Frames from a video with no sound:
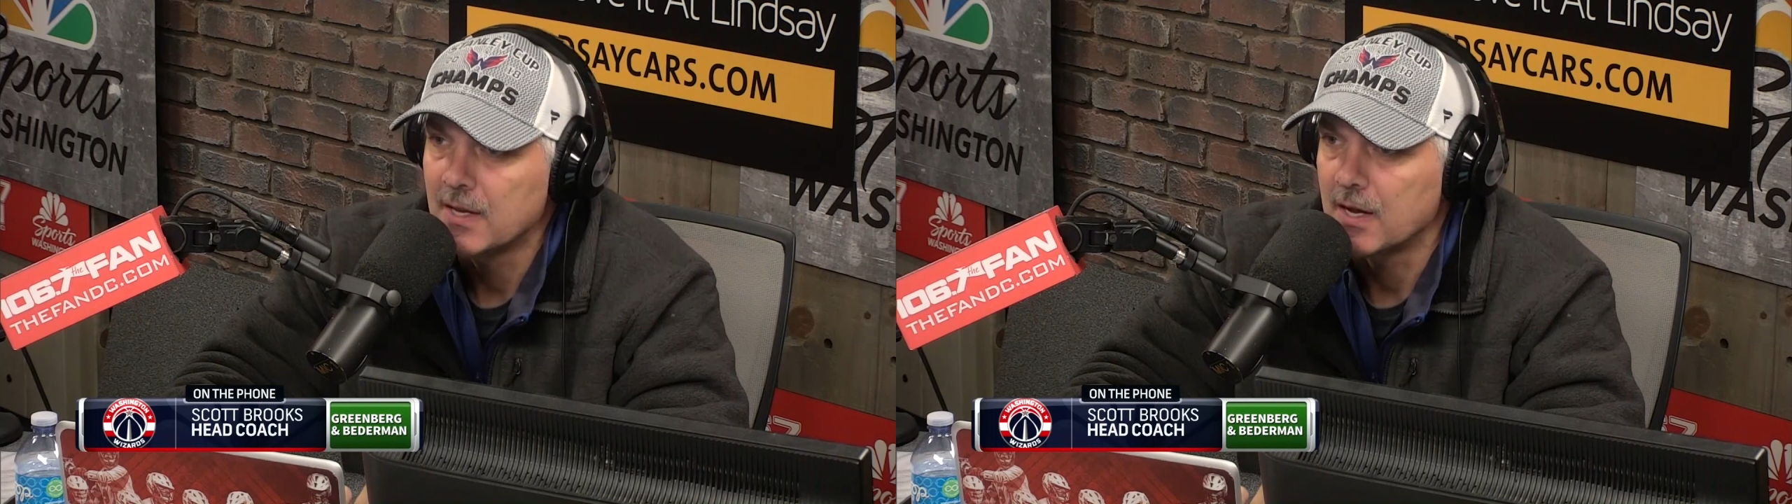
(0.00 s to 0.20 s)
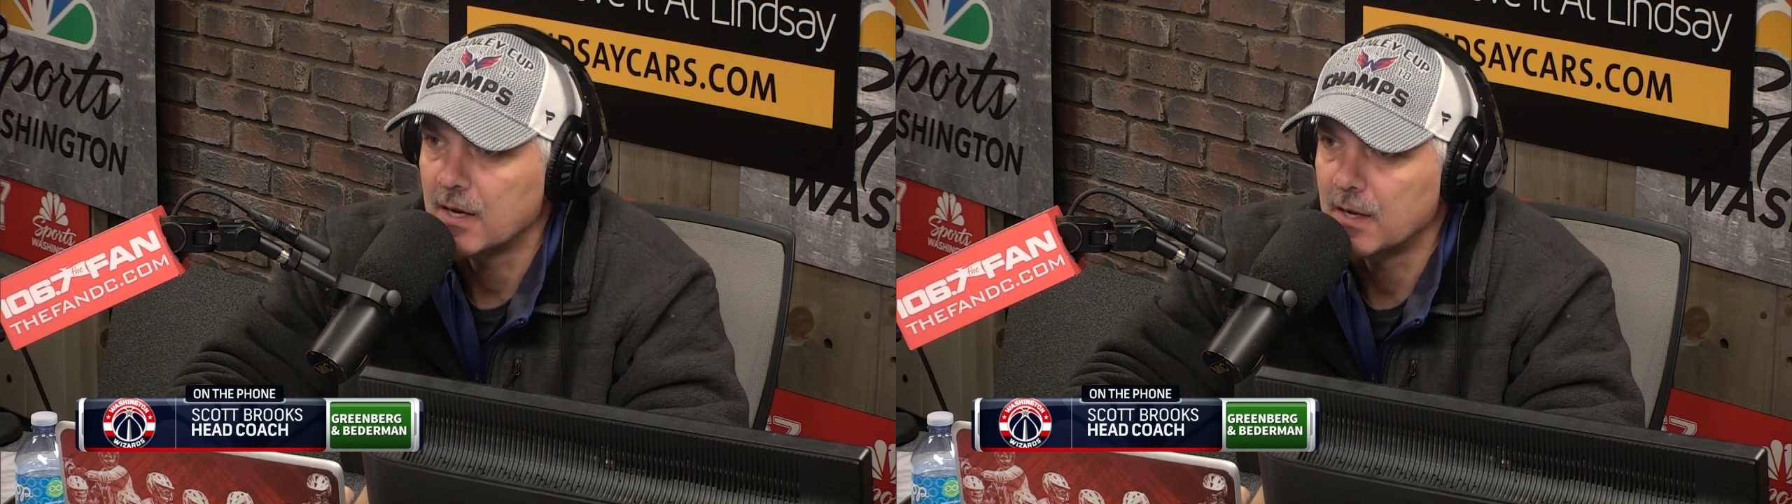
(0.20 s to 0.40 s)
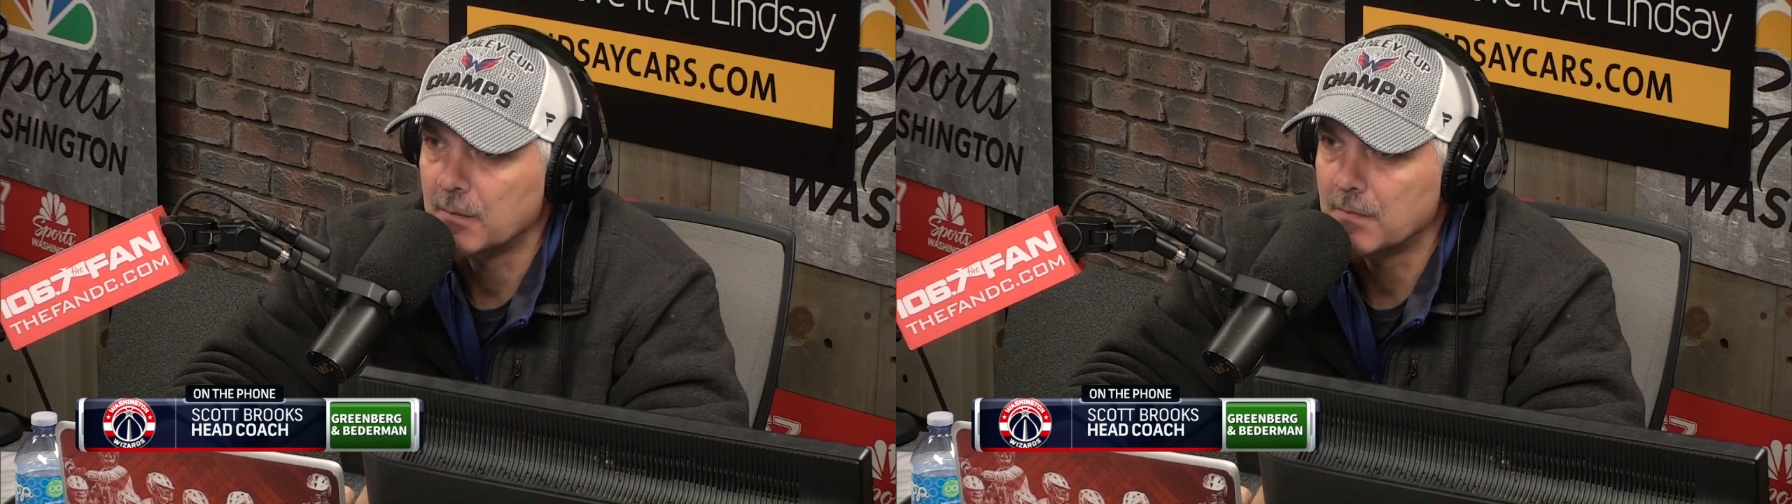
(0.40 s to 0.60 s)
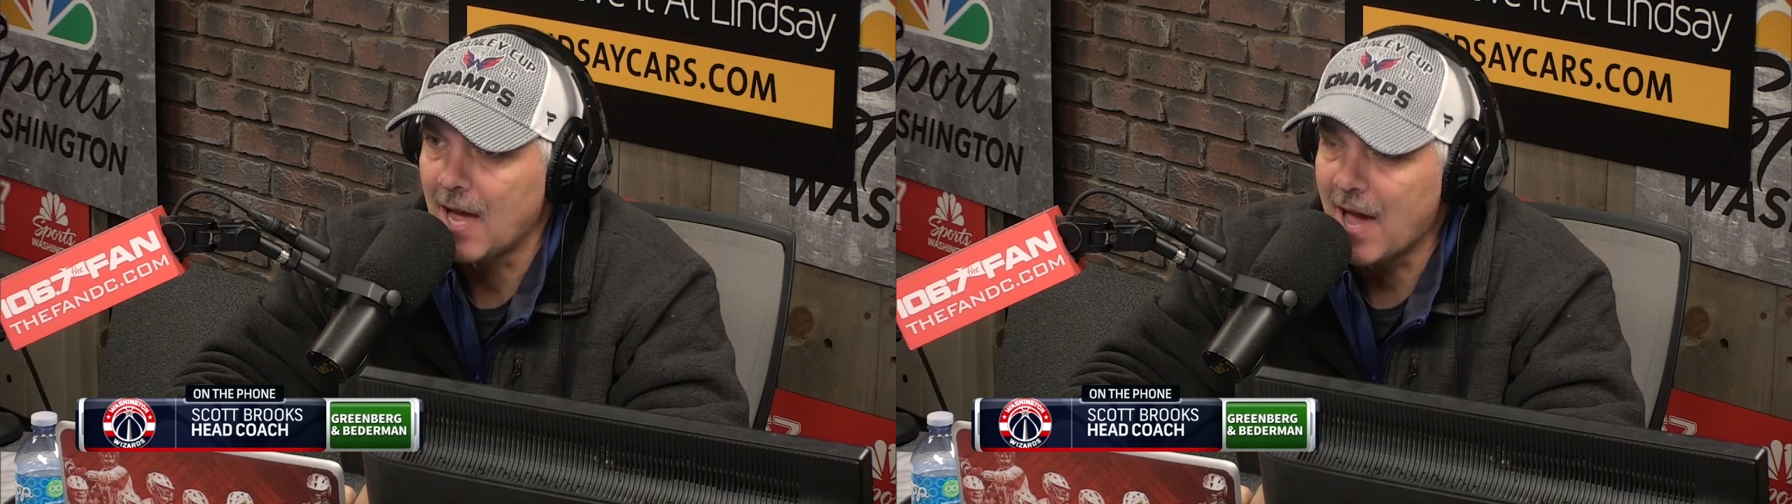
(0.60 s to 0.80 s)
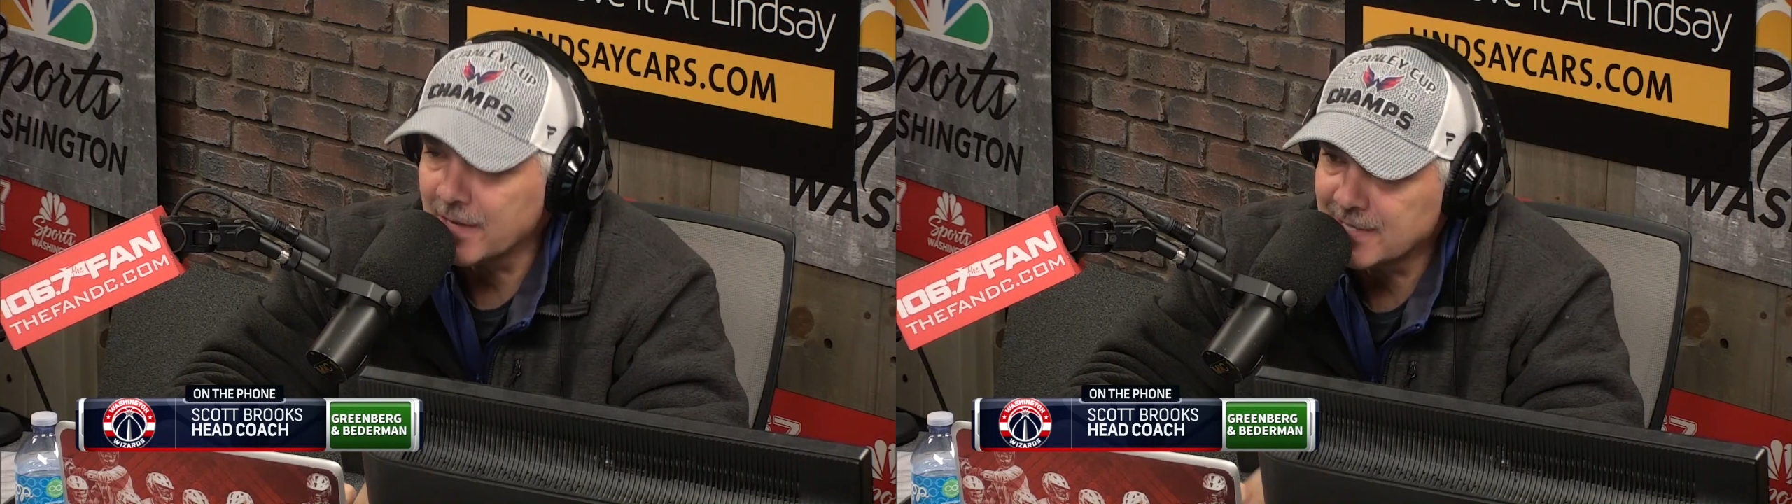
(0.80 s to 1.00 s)
Um,
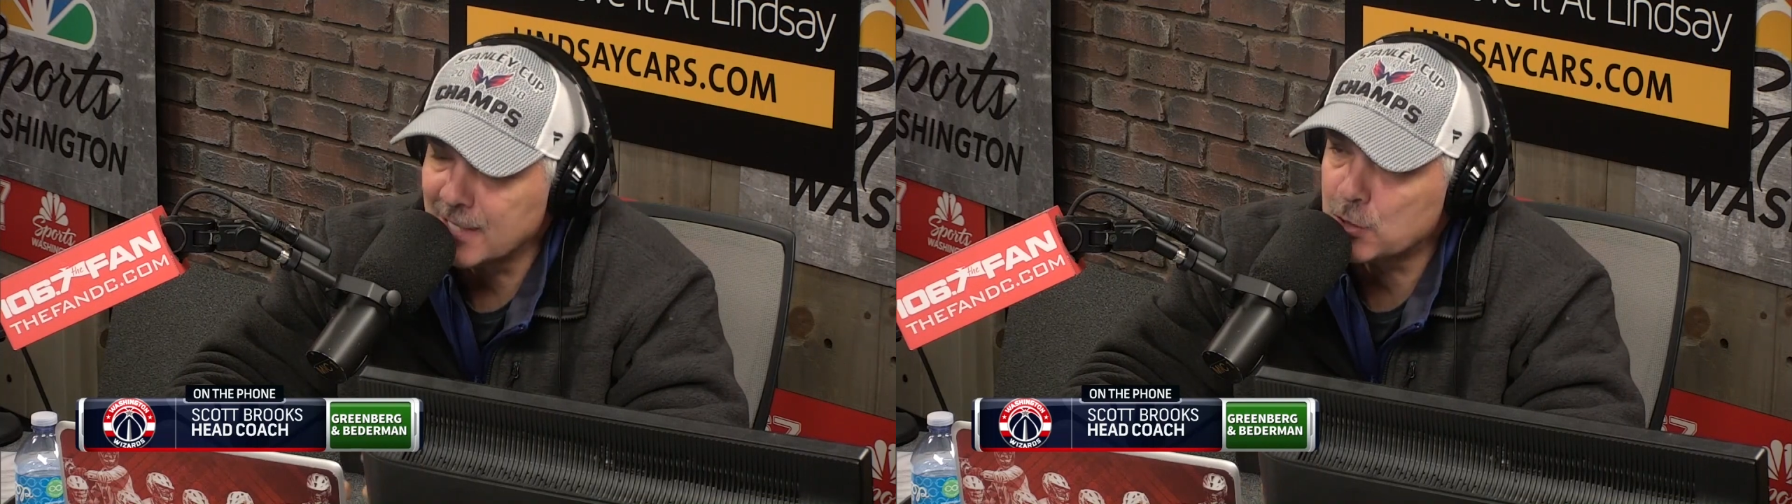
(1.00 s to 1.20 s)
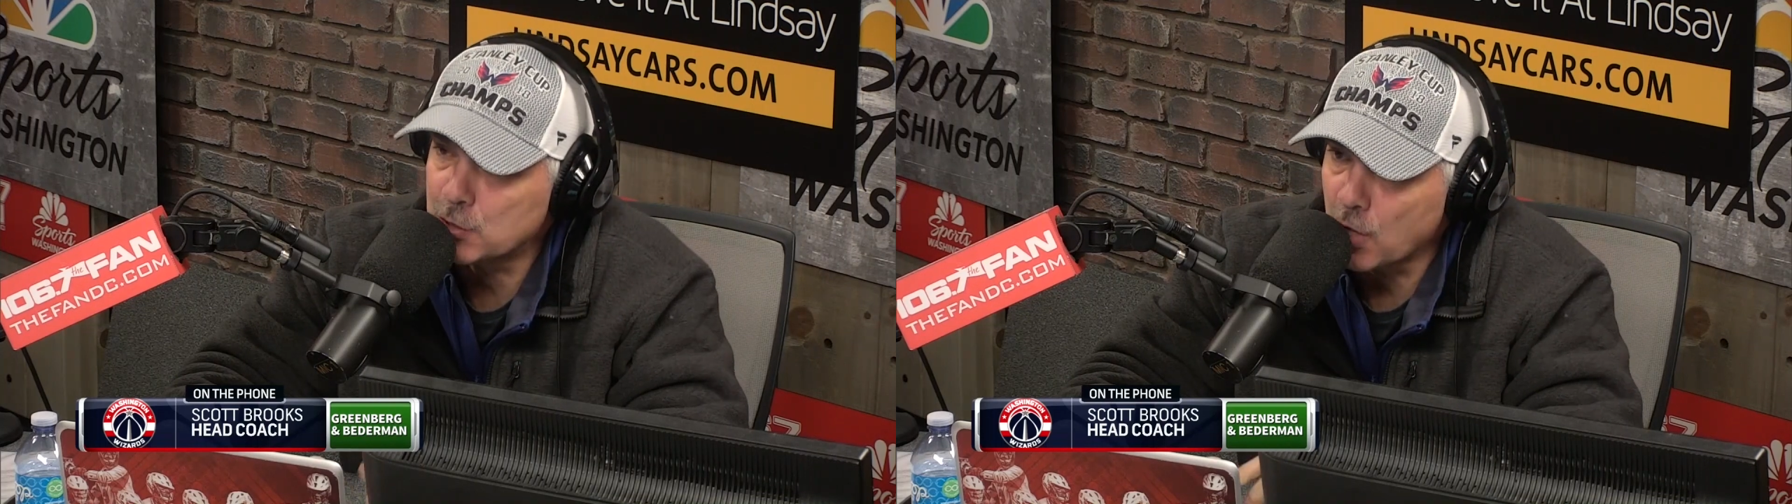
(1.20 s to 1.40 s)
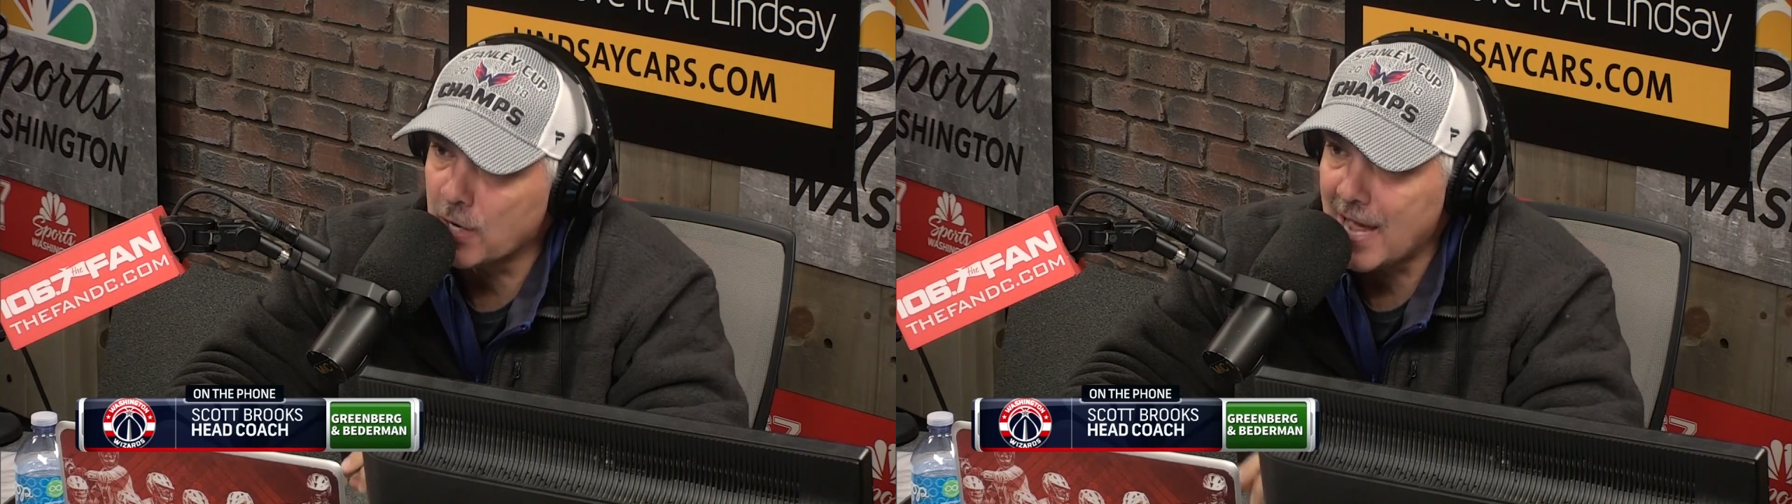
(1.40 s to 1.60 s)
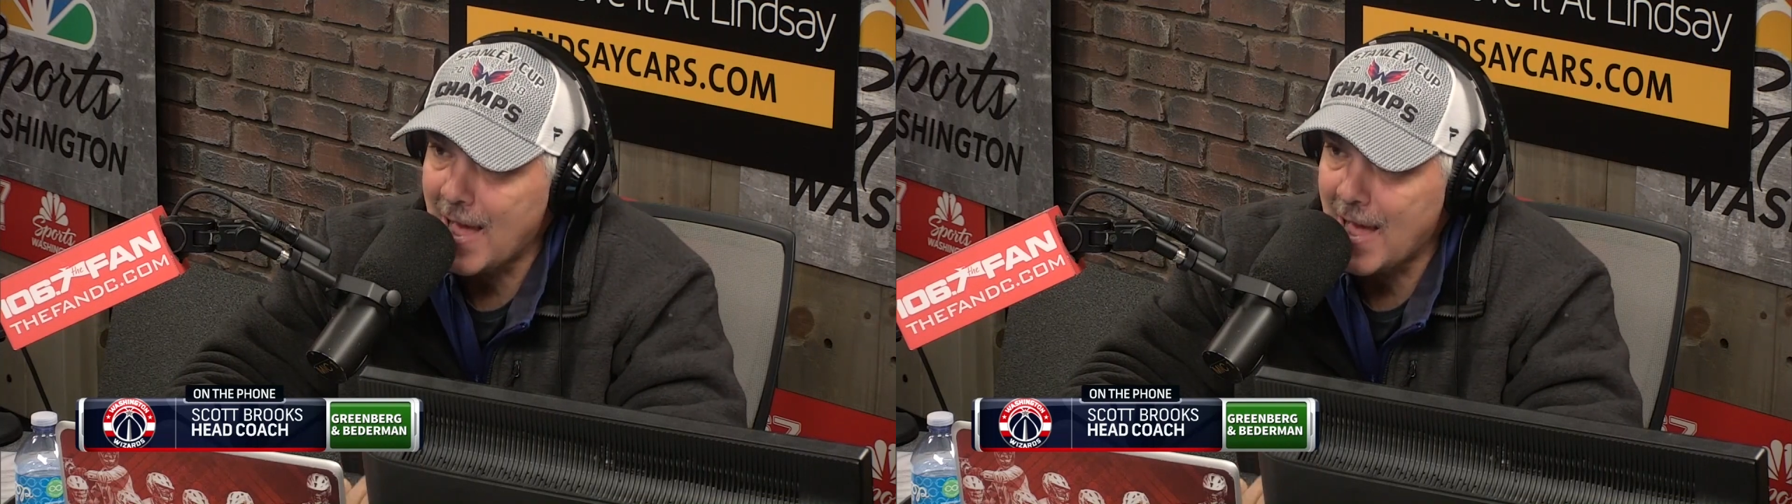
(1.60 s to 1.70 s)
how does that start